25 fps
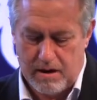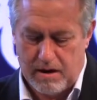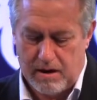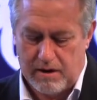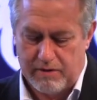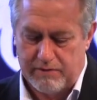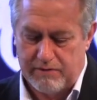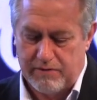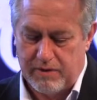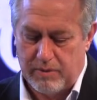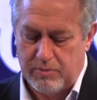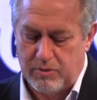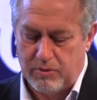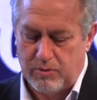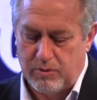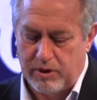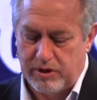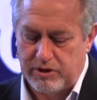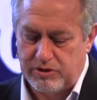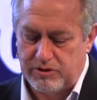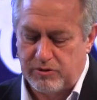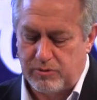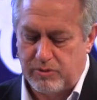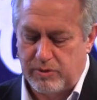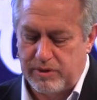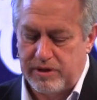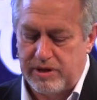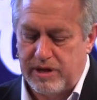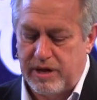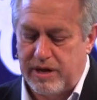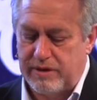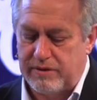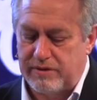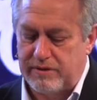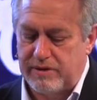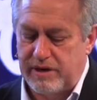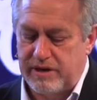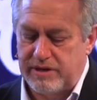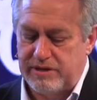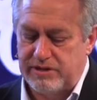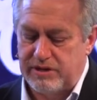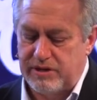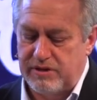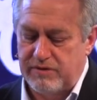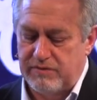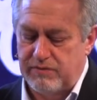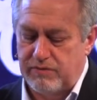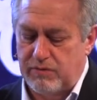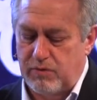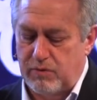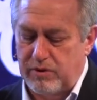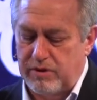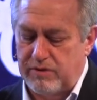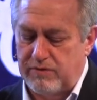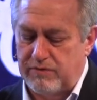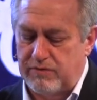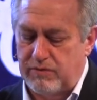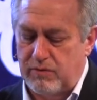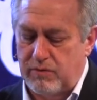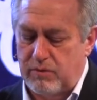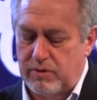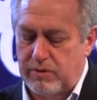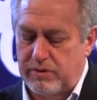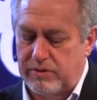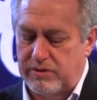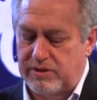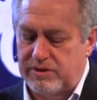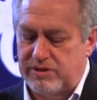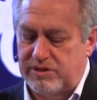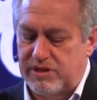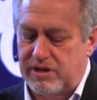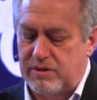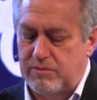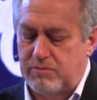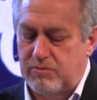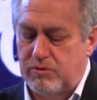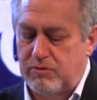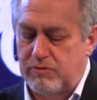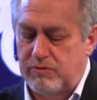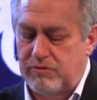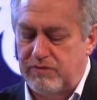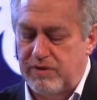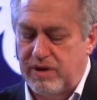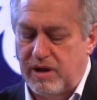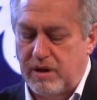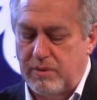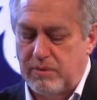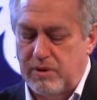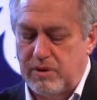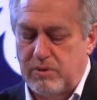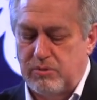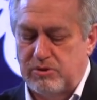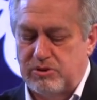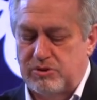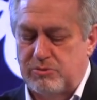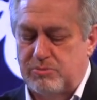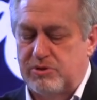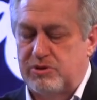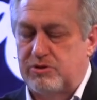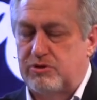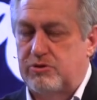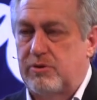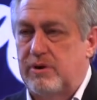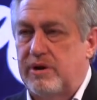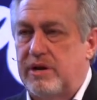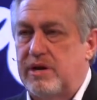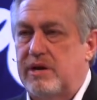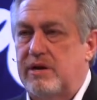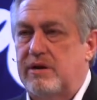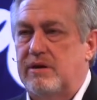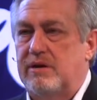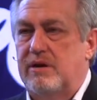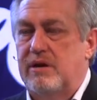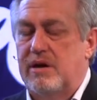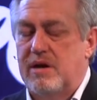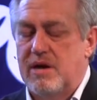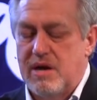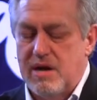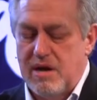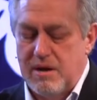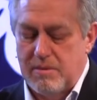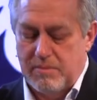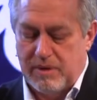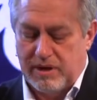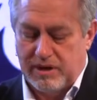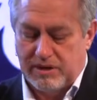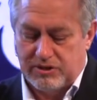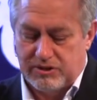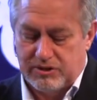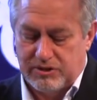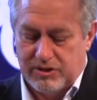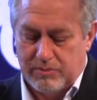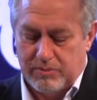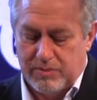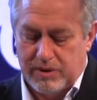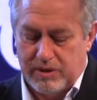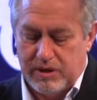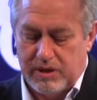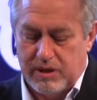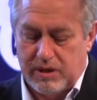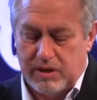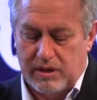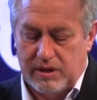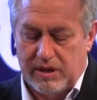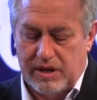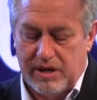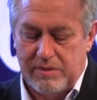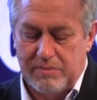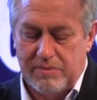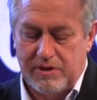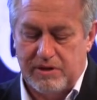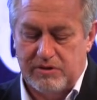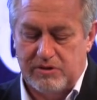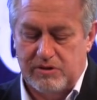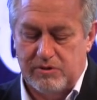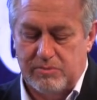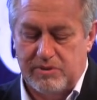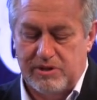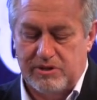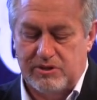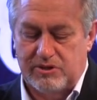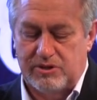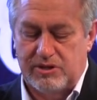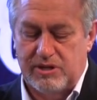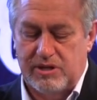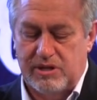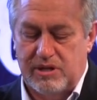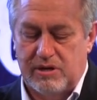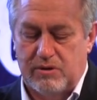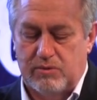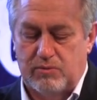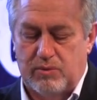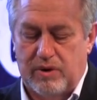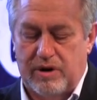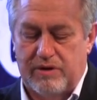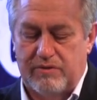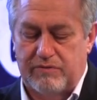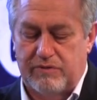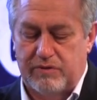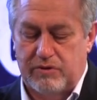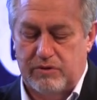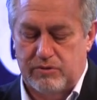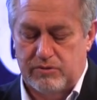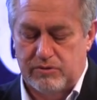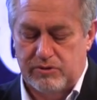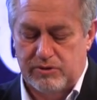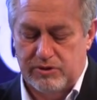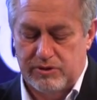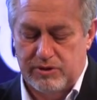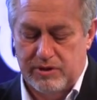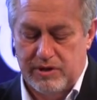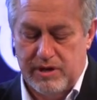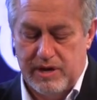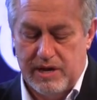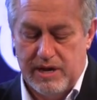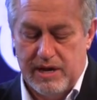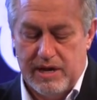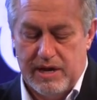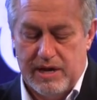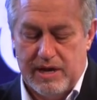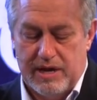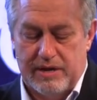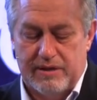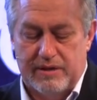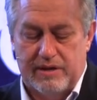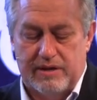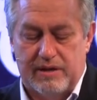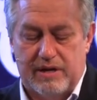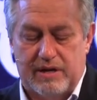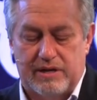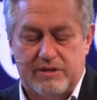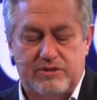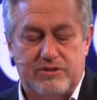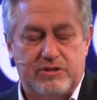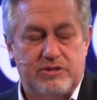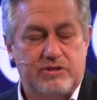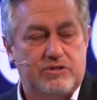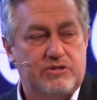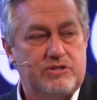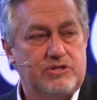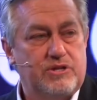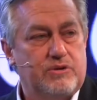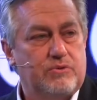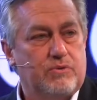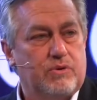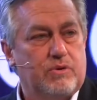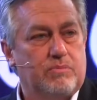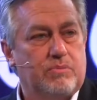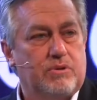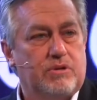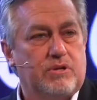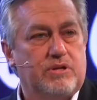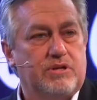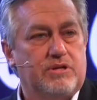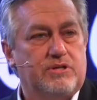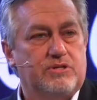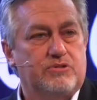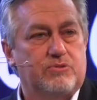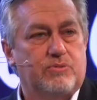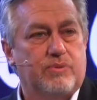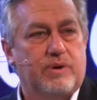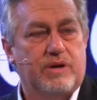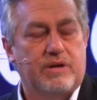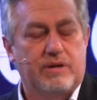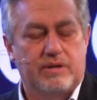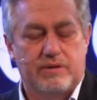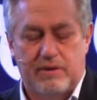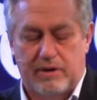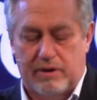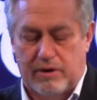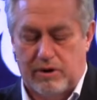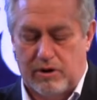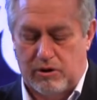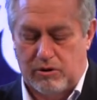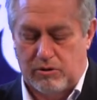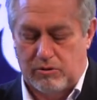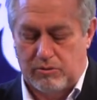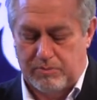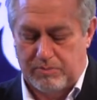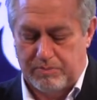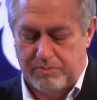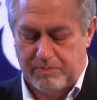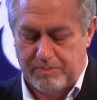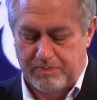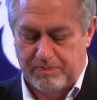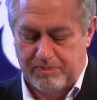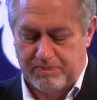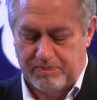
On February 28, 1944, the Ten Boom family was betrayed by somebody claiming to be seeking refuge, and the Nazi secret police raided their home.